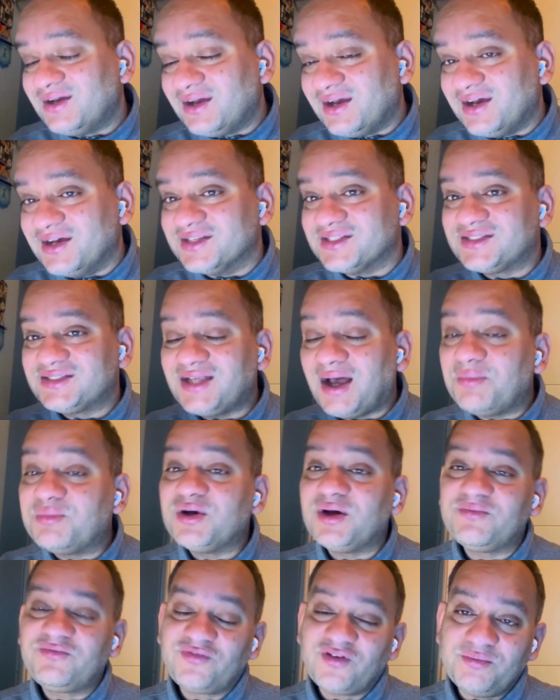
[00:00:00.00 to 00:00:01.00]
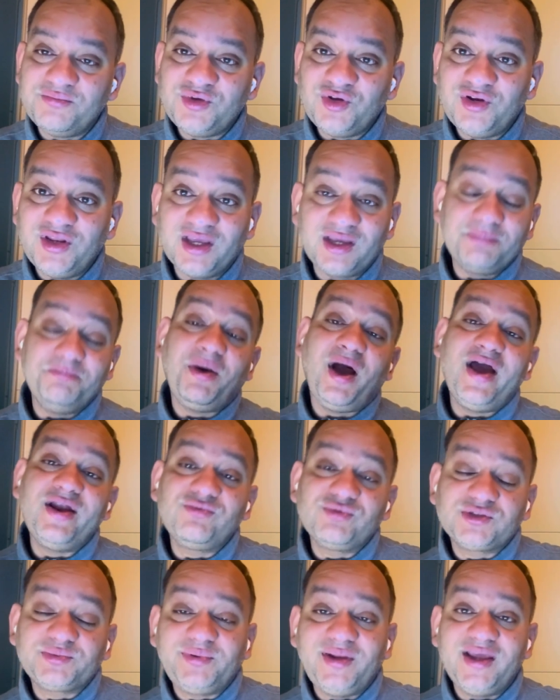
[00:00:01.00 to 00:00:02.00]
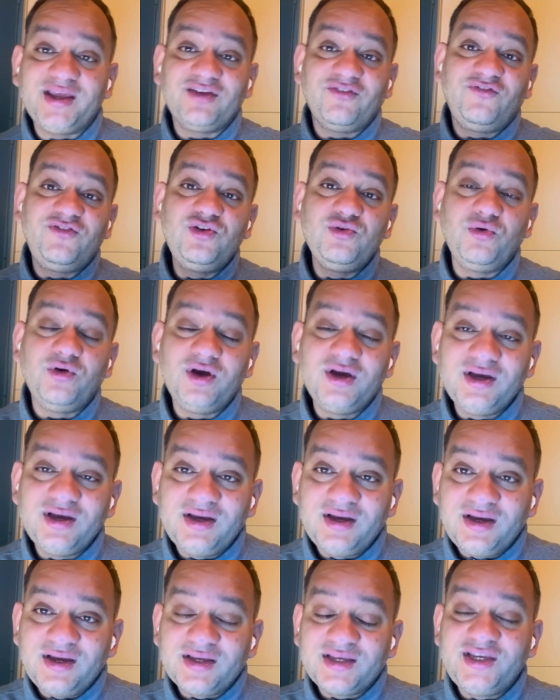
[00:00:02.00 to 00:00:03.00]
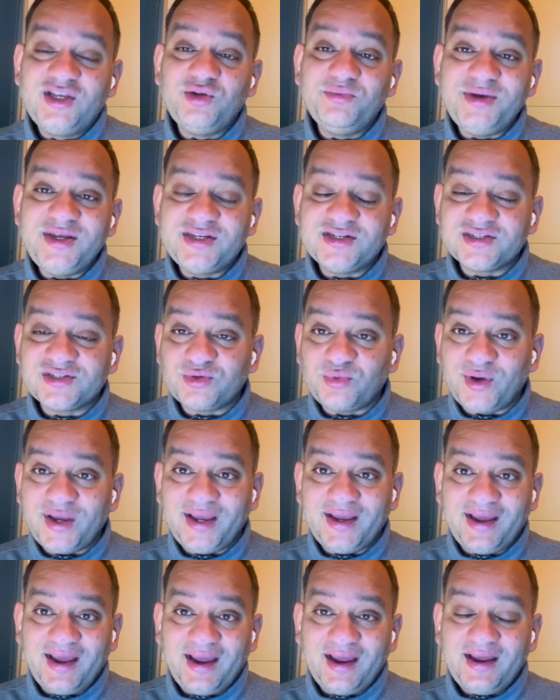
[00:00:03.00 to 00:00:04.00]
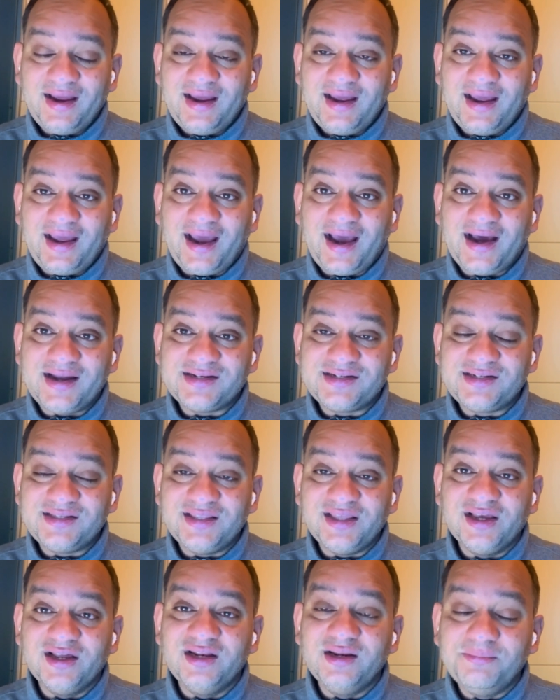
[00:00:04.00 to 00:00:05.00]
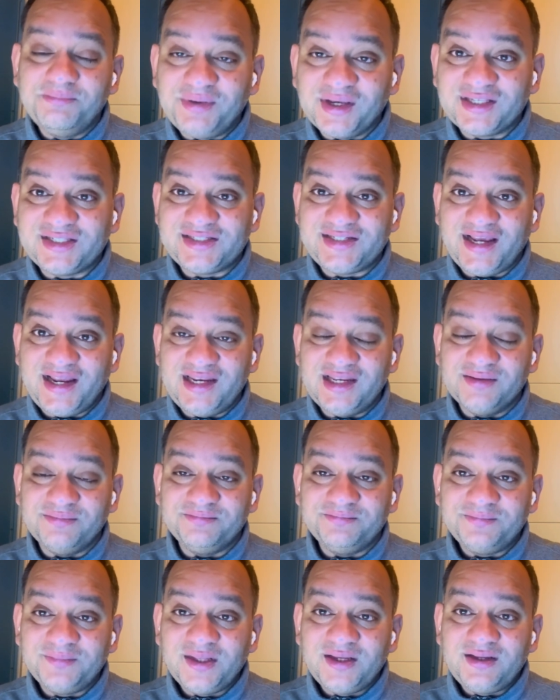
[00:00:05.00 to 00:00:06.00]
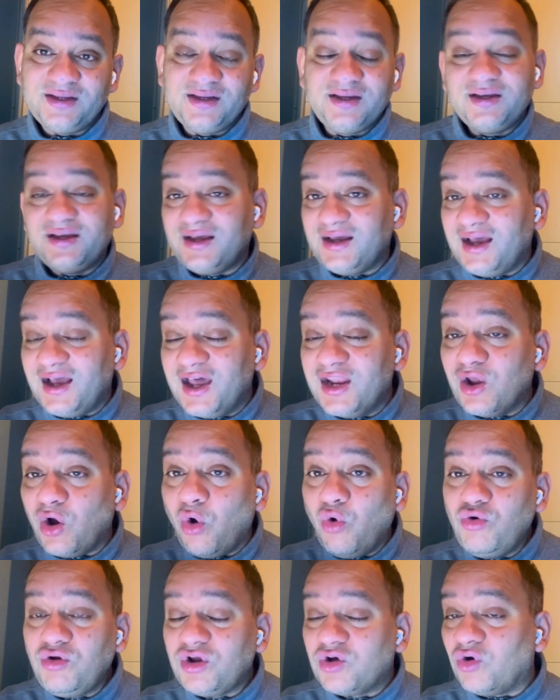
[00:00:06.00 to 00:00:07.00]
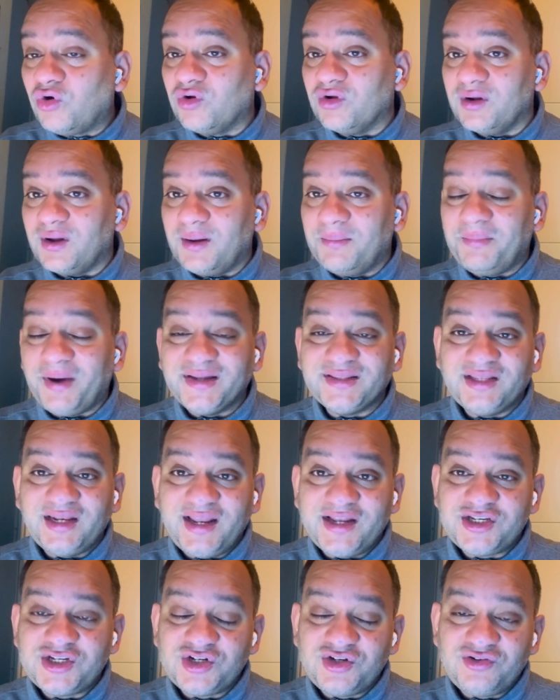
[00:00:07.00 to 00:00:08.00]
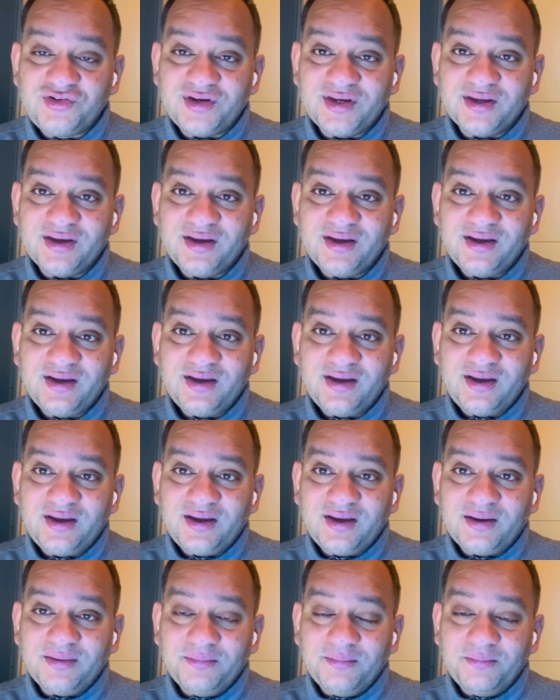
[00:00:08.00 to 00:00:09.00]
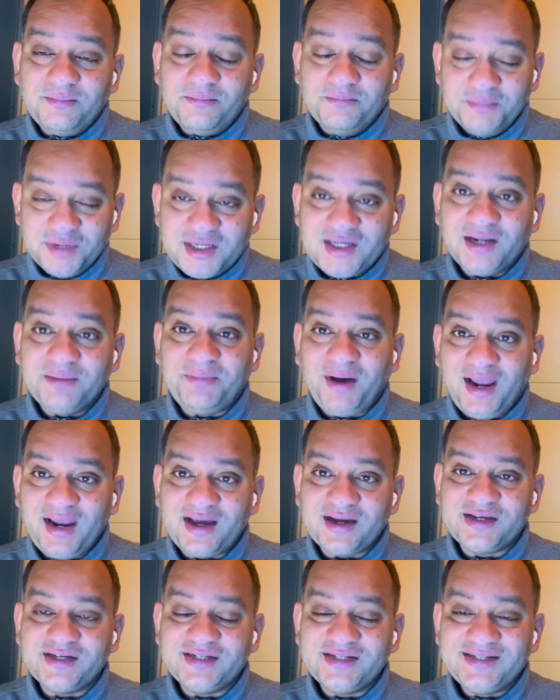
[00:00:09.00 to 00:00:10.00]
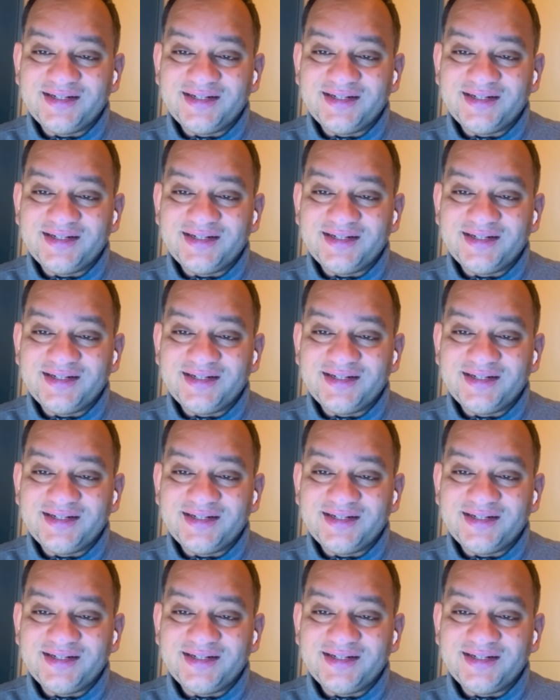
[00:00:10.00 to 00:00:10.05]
a suburb from Munich. Bayern was playing a few kilometers away at the Olympic Stadium. An own goal by the legendary Michael Ballack.